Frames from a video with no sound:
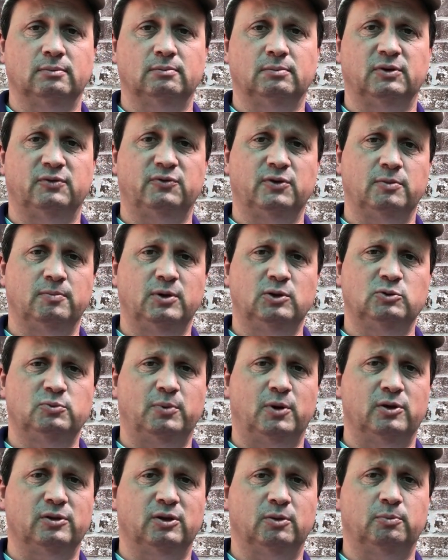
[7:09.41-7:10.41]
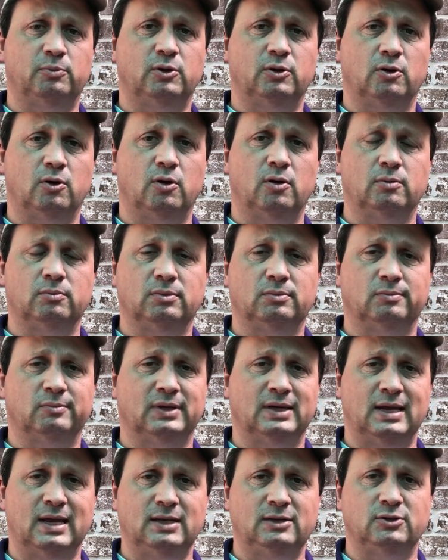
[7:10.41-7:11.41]
But for the most part, they'll put on. My
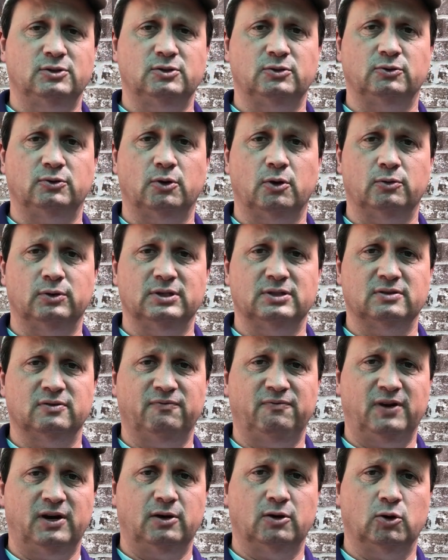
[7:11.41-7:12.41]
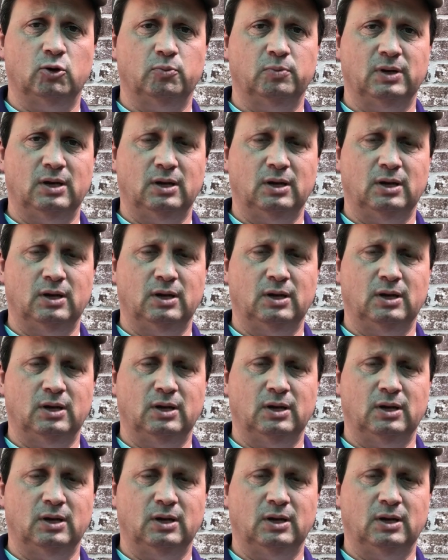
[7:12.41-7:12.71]
dad used to grow these in Fairhope,